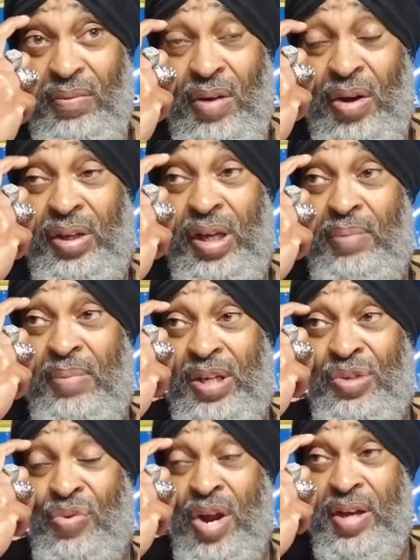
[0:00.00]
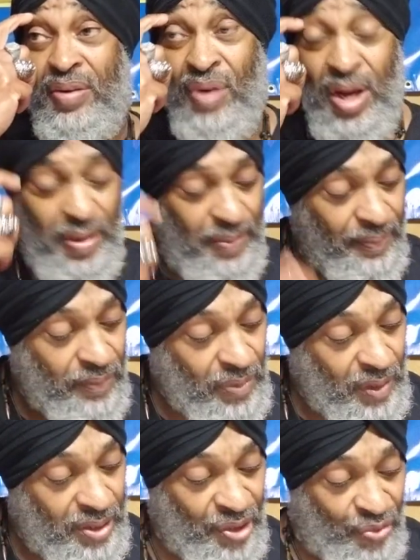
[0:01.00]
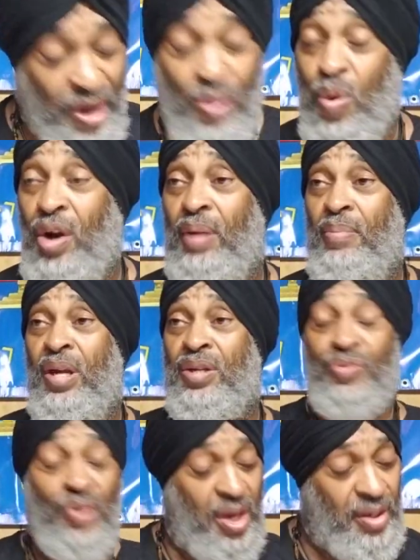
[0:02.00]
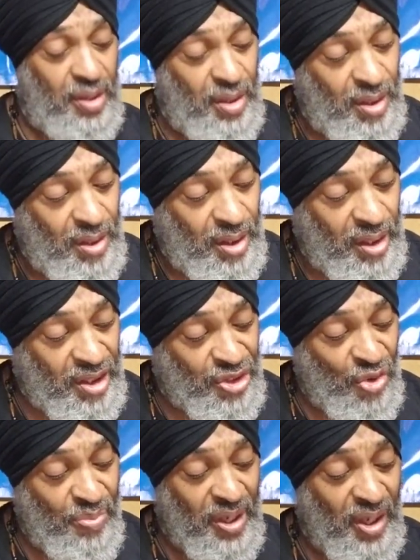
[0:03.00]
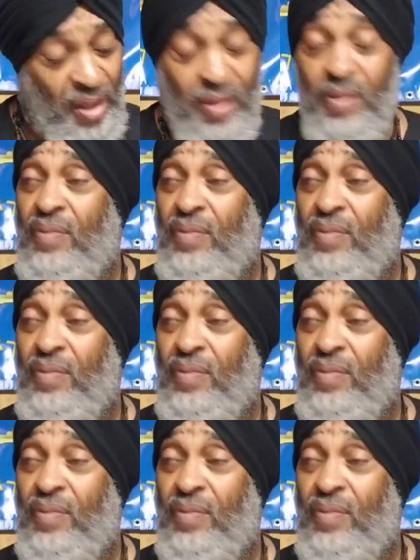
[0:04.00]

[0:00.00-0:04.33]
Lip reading: Okay, it means red, right? The Greek word that means red. Idumea.